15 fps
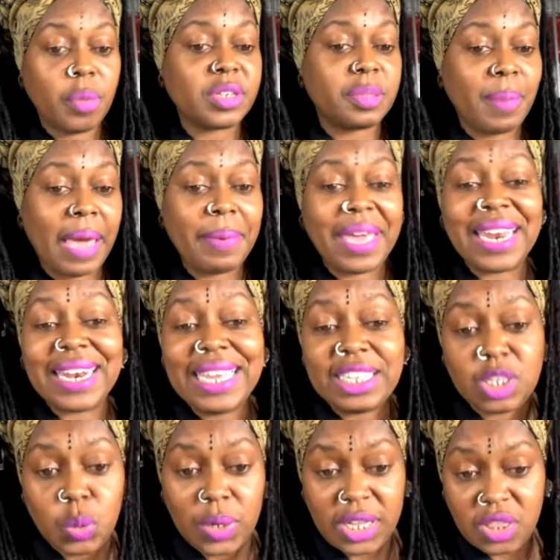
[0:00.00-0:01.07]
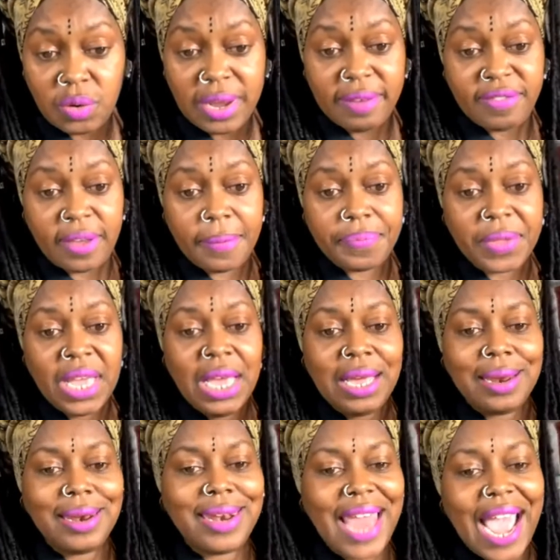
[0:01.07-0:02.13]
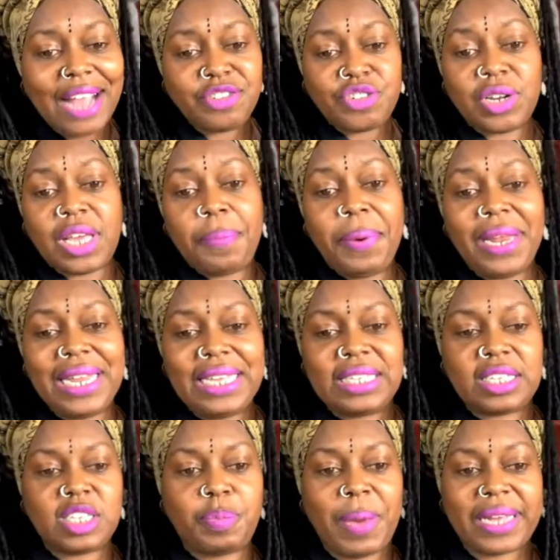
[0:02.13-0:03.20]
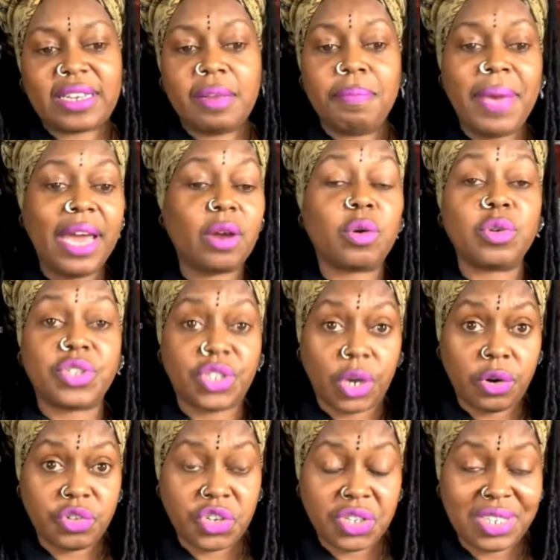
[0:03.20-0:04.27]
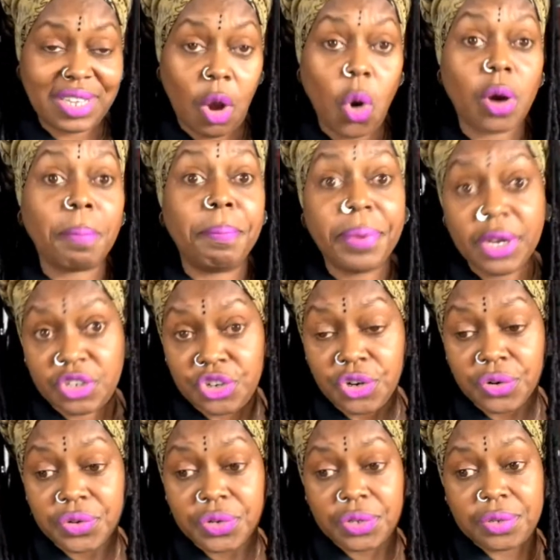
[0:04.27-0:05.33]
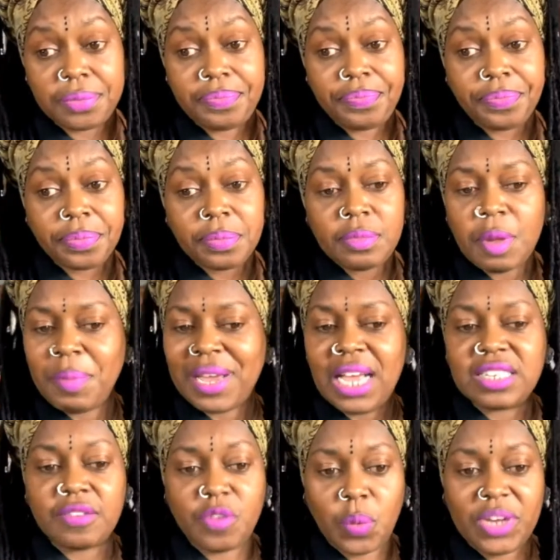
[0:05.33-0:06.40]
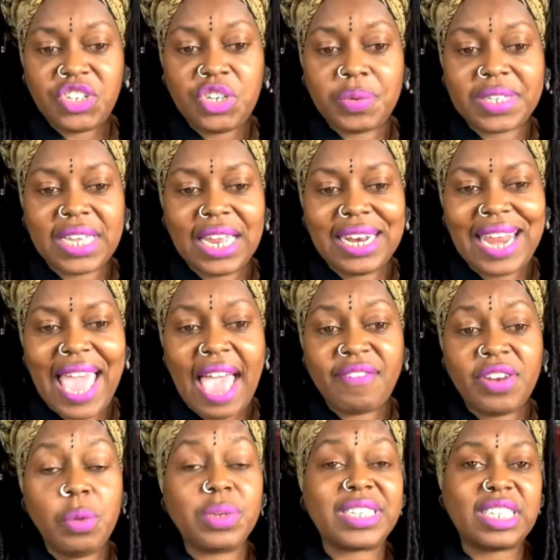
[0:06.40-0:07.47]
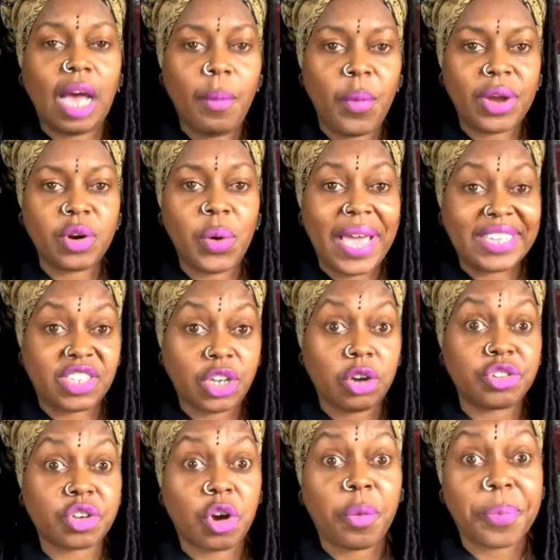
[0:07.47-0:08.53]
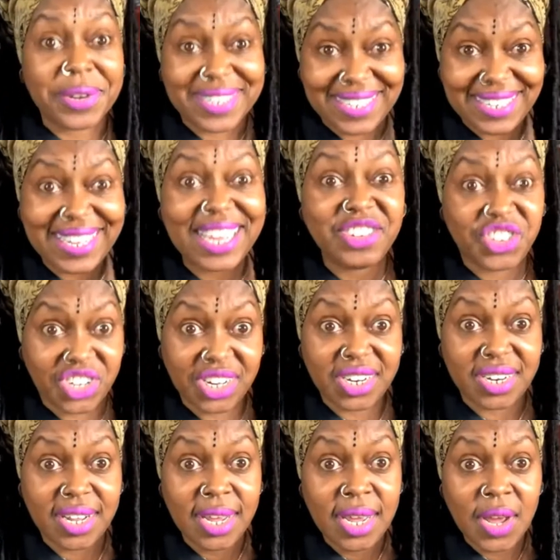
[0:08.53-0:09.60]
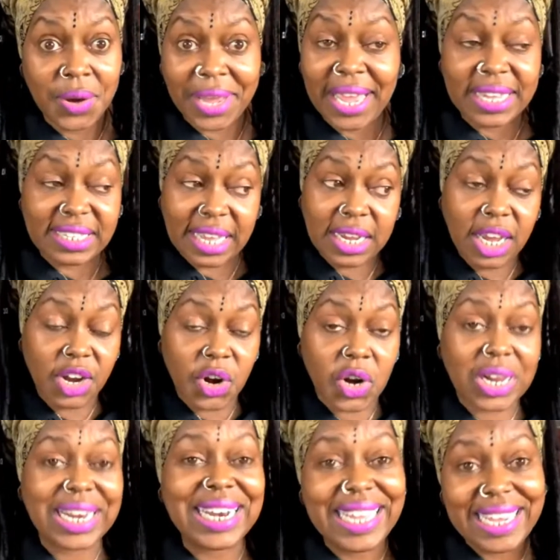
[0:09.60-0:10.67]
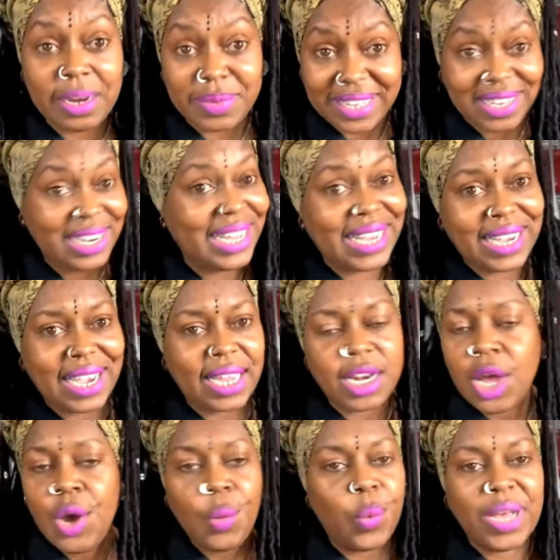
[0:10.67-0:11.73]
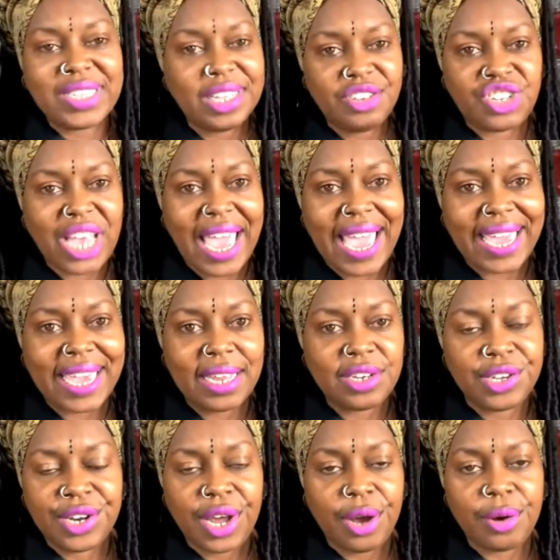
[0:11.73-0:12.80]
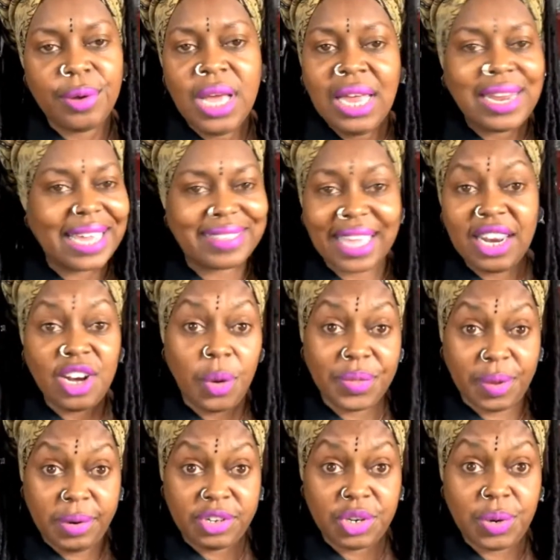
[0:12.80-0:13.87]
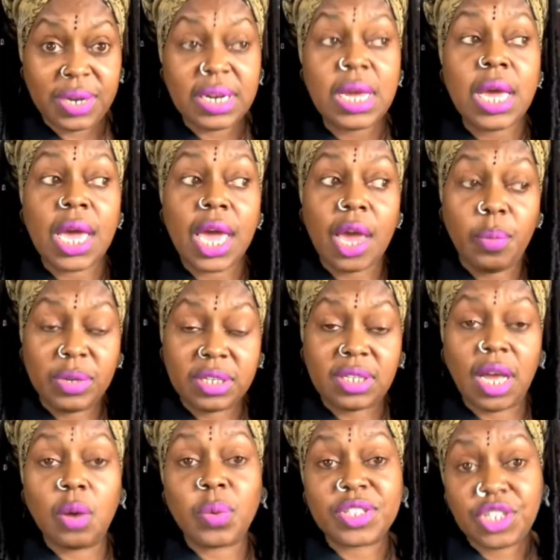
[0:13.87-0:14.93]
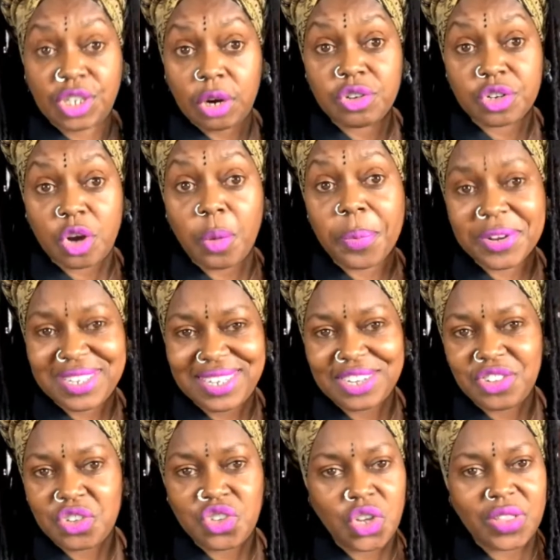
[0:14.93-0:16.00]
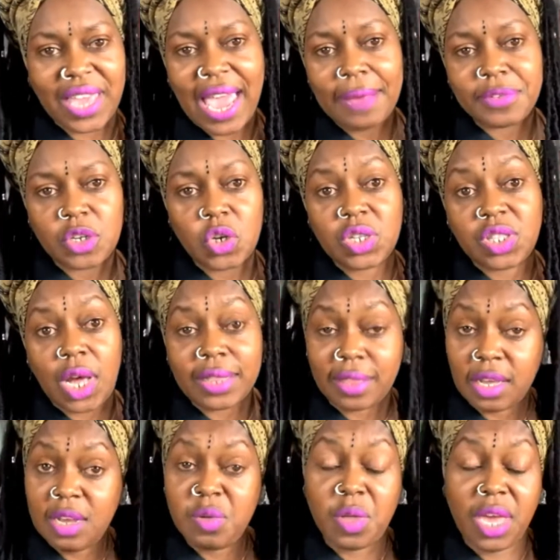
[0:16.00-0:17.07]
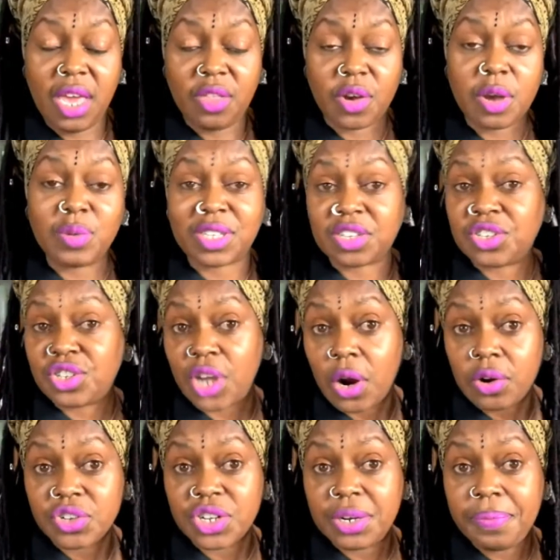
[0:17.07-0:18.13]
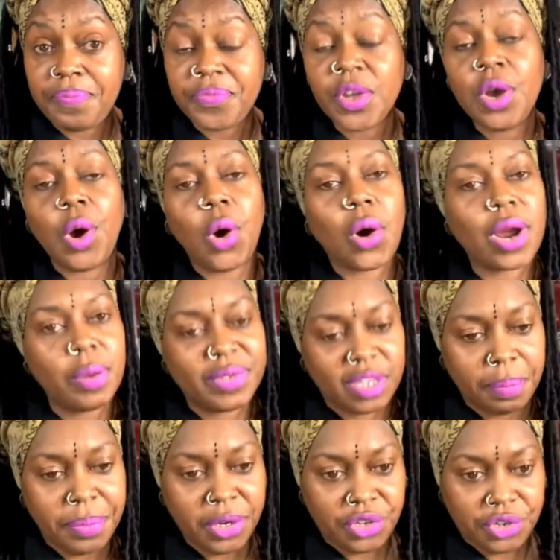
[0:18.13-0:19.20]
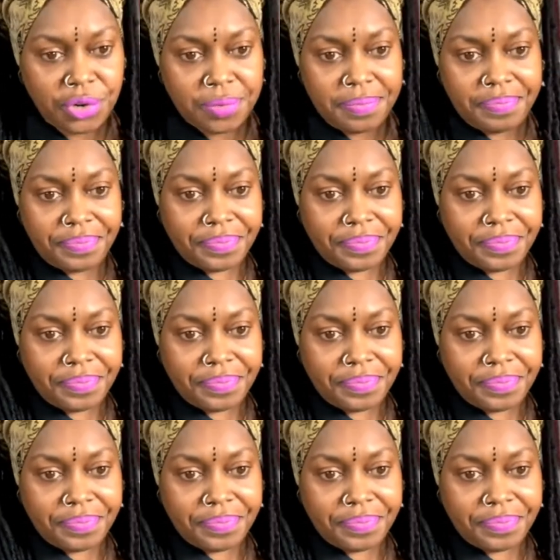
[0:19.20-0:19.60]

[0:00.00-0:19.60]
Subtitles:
was maybe at least 23 of them. Naturally, police suspected medical surgeons or butchers because of the way she was cut in half. And it was someone who had surgical precision, okay, because they cut her clean. It was a clean cut, wasn't jagged, you know, like they didn't know what they were doing. It was done with surgical precision. So they absolutely thought that either it was a surgeon or it was a butcher.